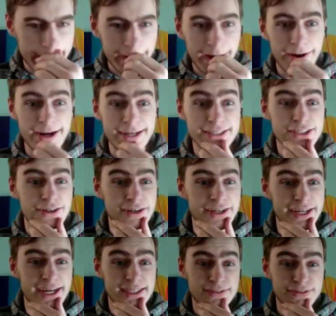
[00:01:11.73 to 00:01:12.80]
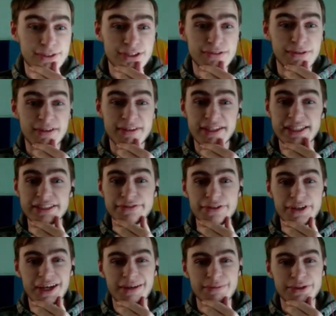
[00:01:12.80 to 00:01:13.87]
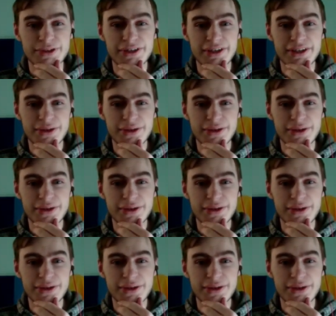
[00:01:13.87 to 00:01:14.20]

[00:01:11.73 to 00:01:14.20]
Alright, so he asked, first of all, thanks for the opportunity.